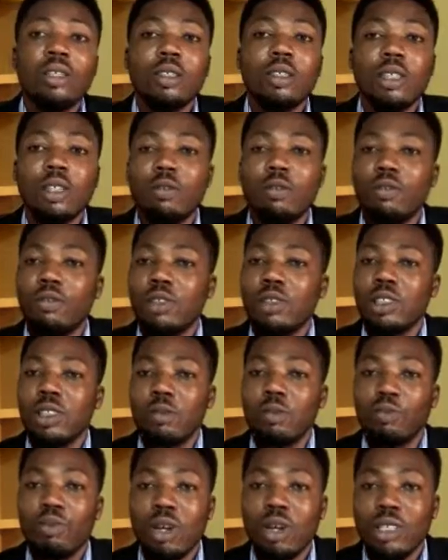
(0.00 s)
If it's a
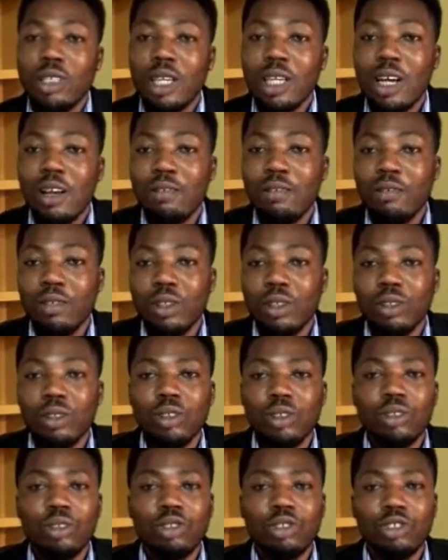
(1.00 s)
practical field,
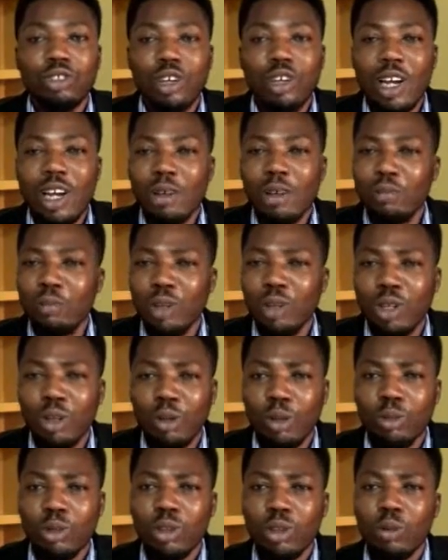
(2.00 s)
try and pick
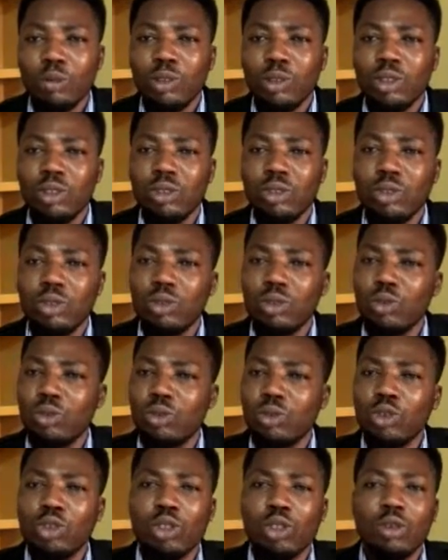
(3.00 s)
up something to
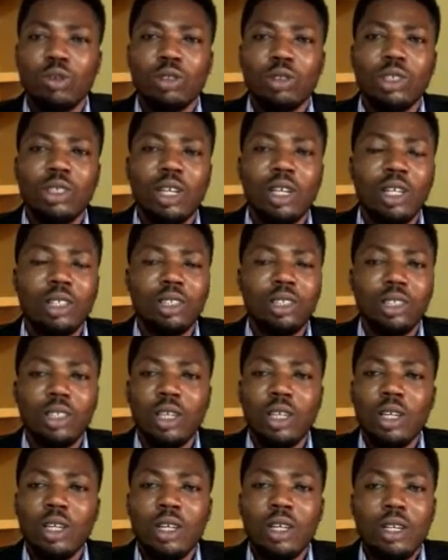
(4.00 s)
do your research.
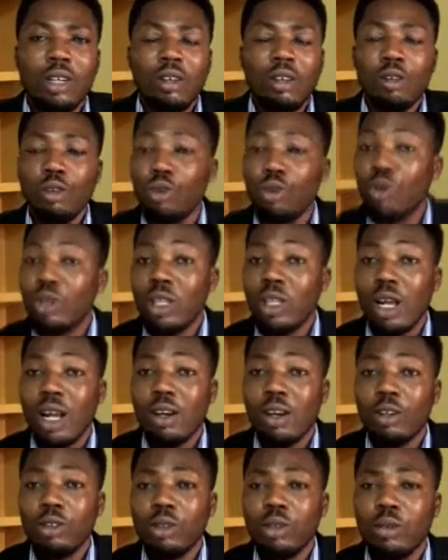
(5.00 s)
Look, there
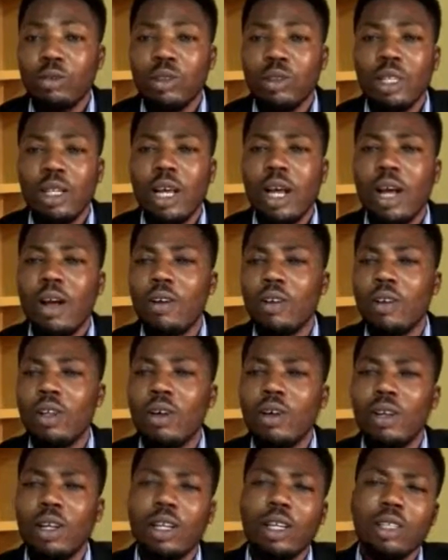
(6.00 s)
are lots of things out there
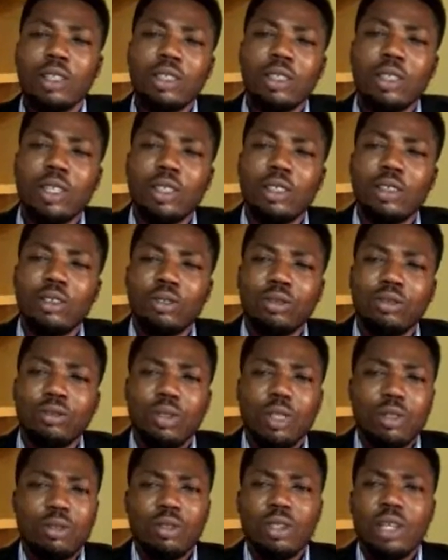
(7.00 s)
on the internet.
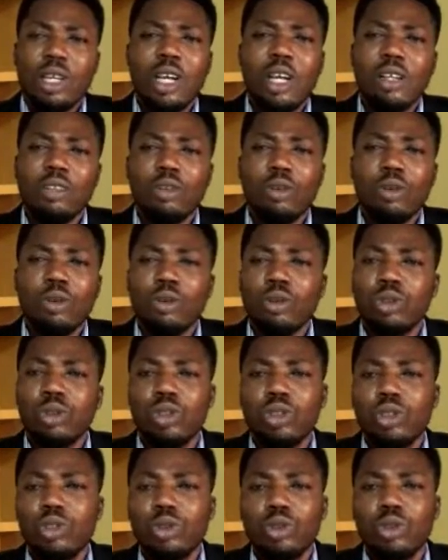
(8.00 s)
You can go to
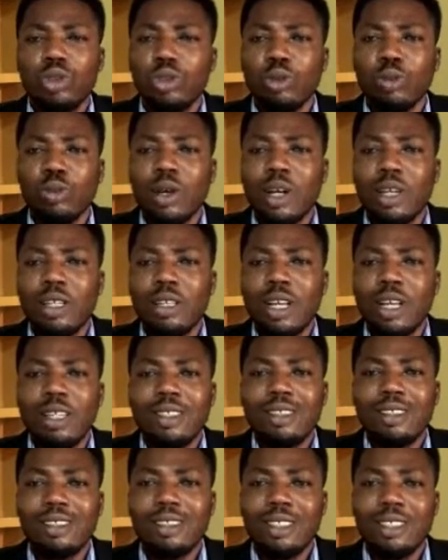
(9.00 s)
YouTube and
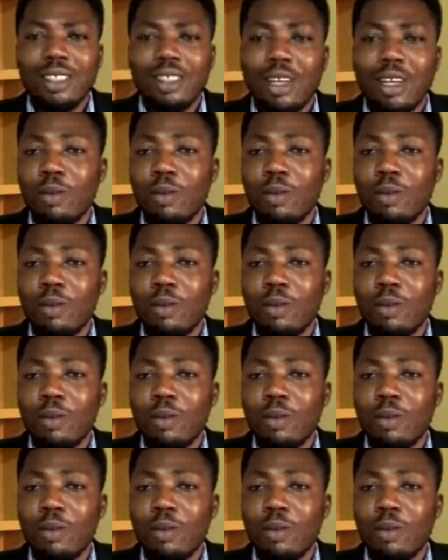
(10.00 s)
see.